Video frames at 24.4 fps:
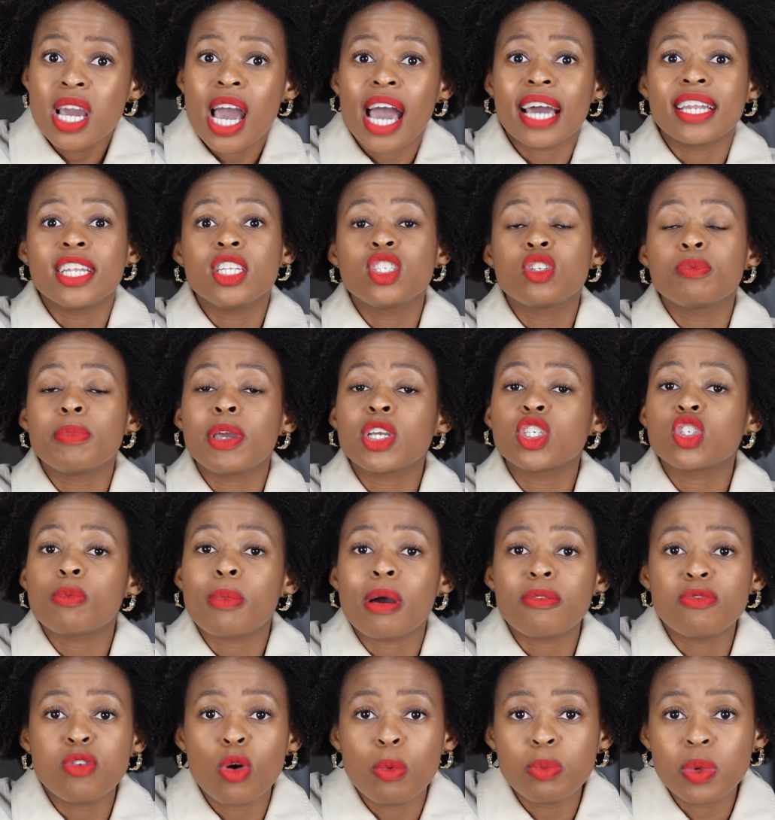I need to make sure
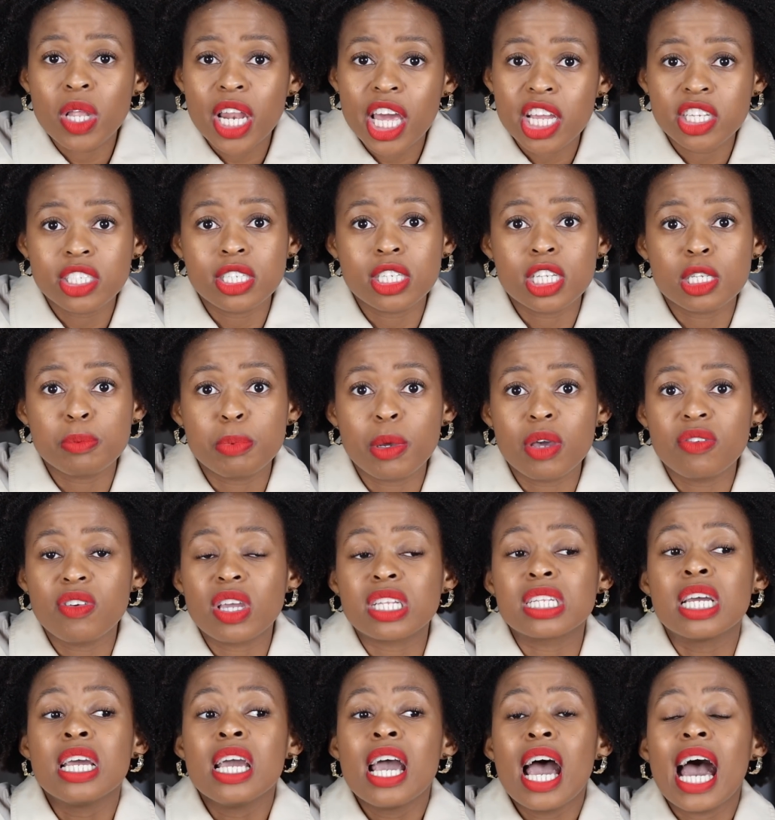my formulation is
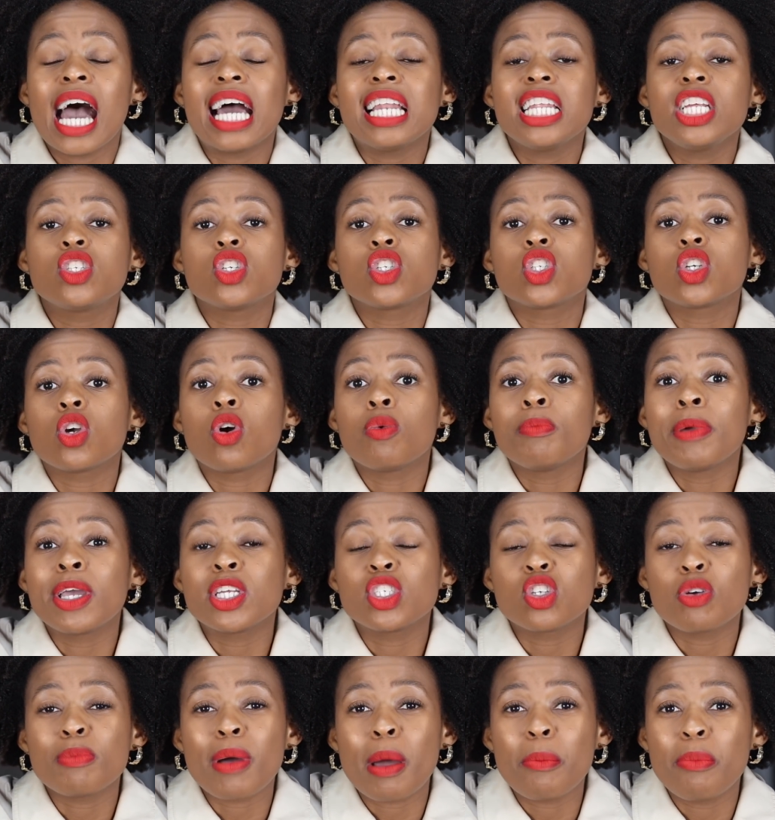perfect. I need to make
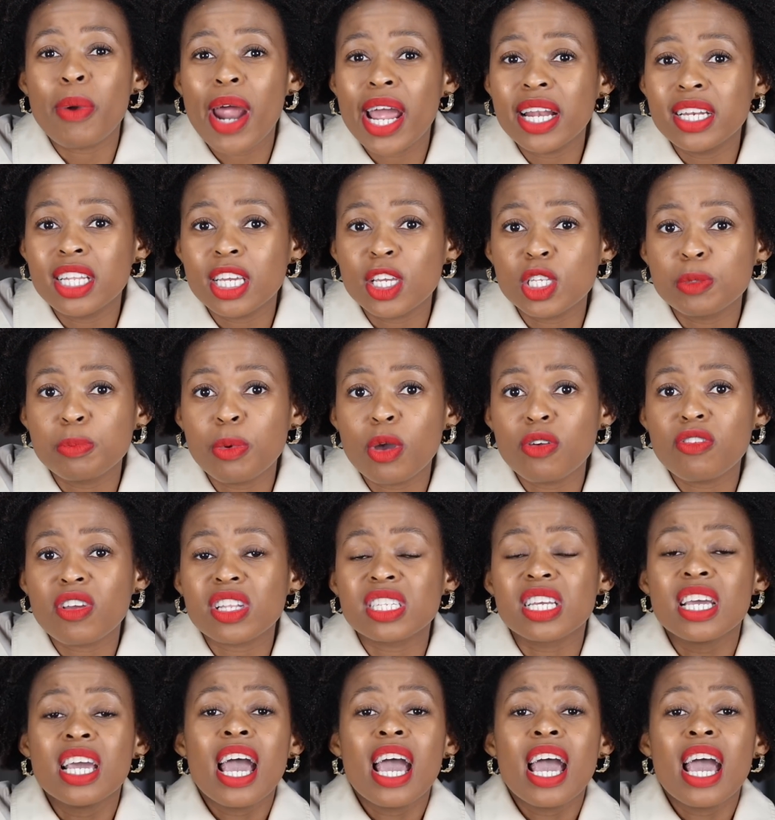sure my branding is perfect.